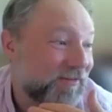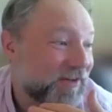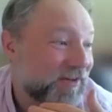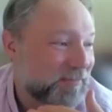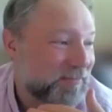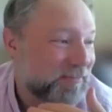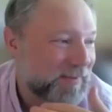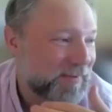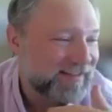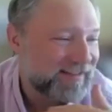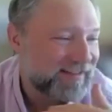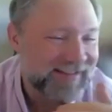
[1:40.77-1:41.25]

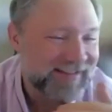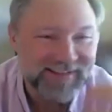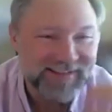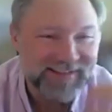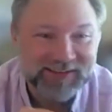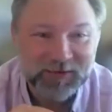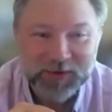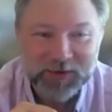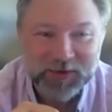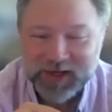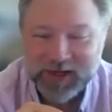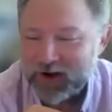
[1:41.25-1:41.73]
species
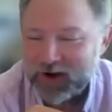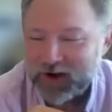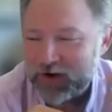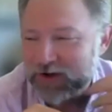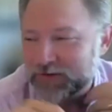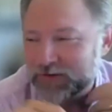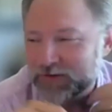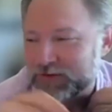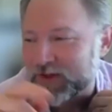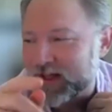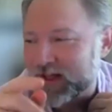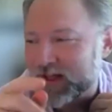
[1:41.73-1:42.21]
that we know
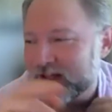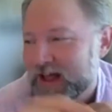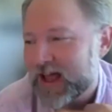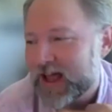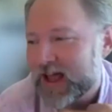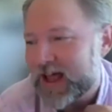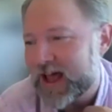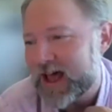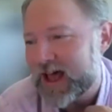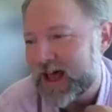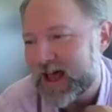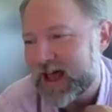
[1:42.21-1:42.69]
of,
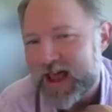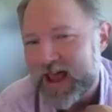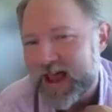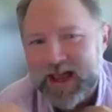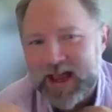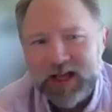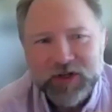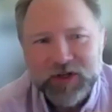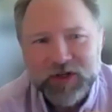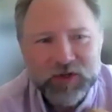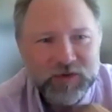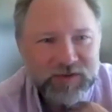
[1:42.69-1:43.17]
uh,
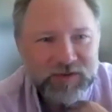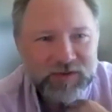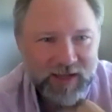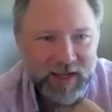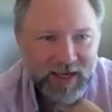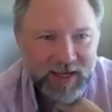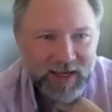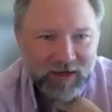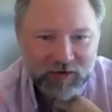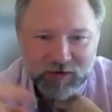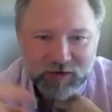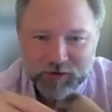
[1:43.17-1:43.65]
and you
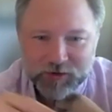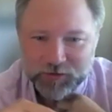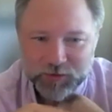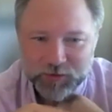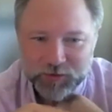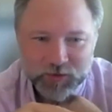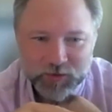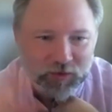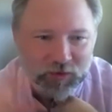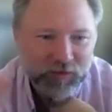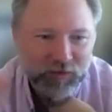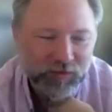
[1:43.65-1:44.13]
cycle
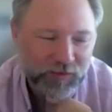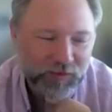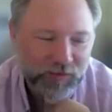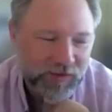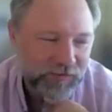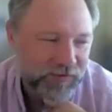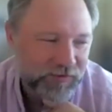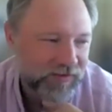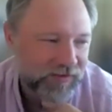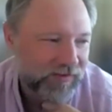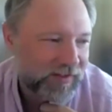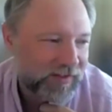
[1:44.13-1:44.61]
through through
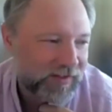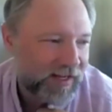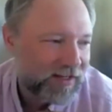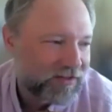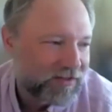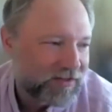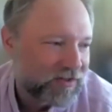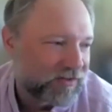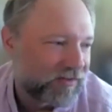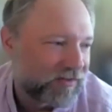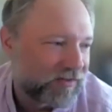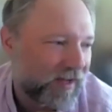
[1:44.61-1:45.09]
different
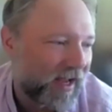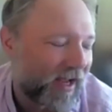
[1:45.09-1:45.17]
stages.